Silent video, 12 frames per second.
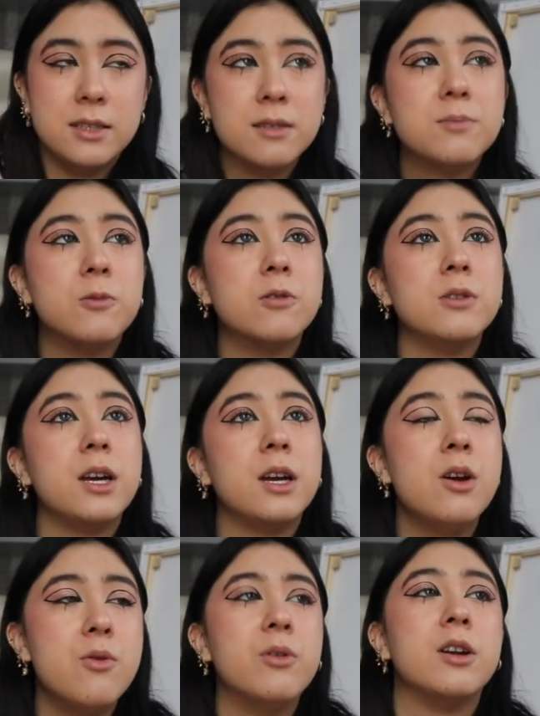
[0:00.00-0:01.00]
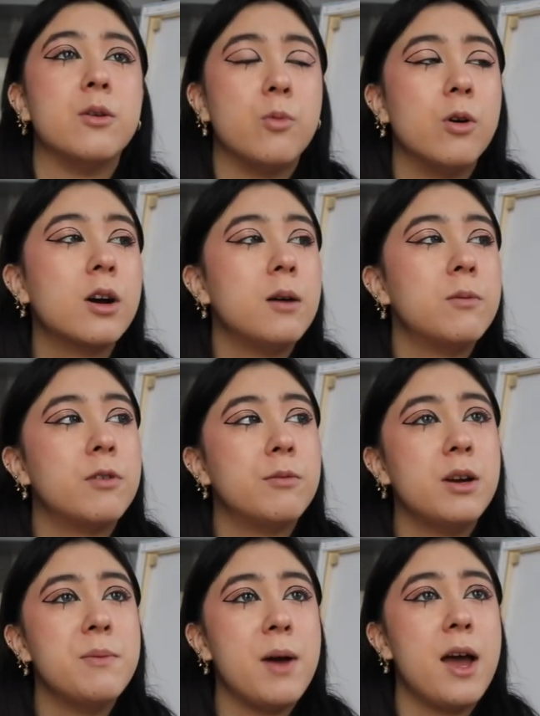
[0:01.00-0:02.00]
This morning, when I woke up from
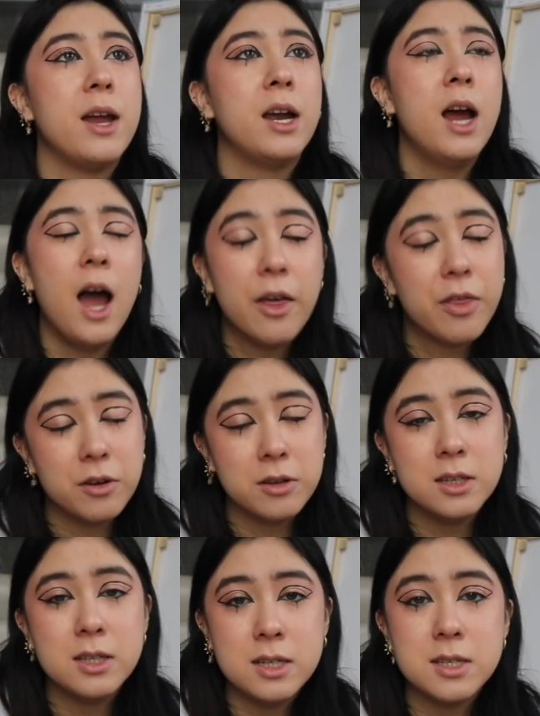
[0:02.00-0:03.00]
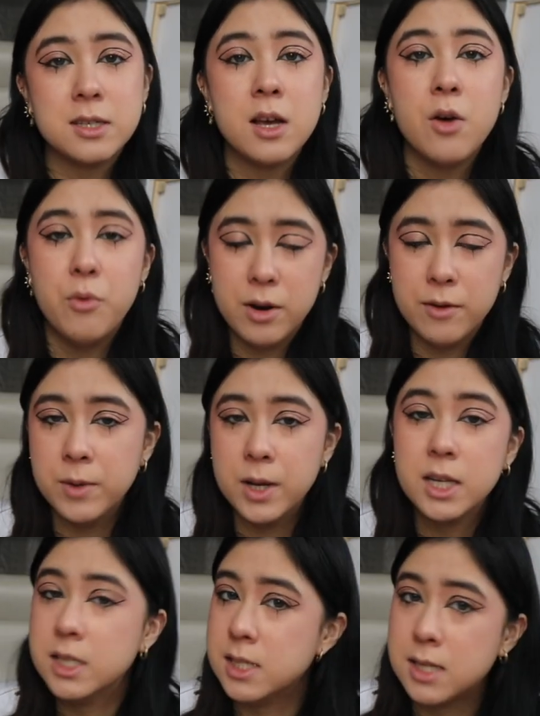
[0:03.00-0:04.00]
my bed, I thought that this would have
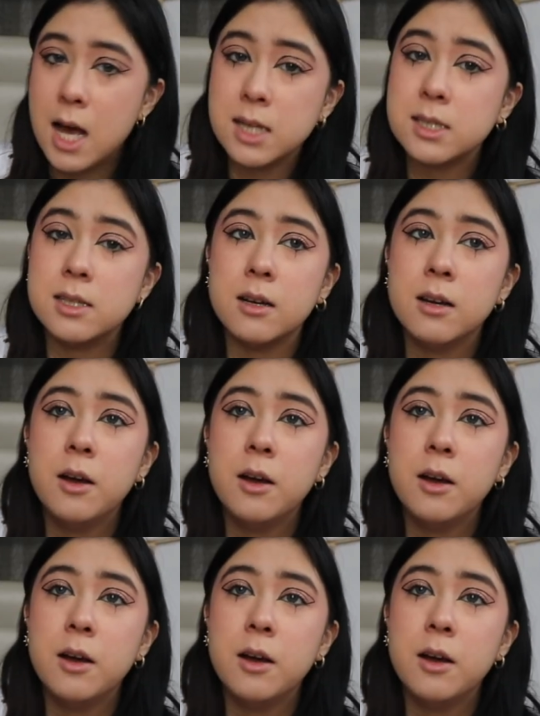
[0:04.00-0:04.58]
been a disaster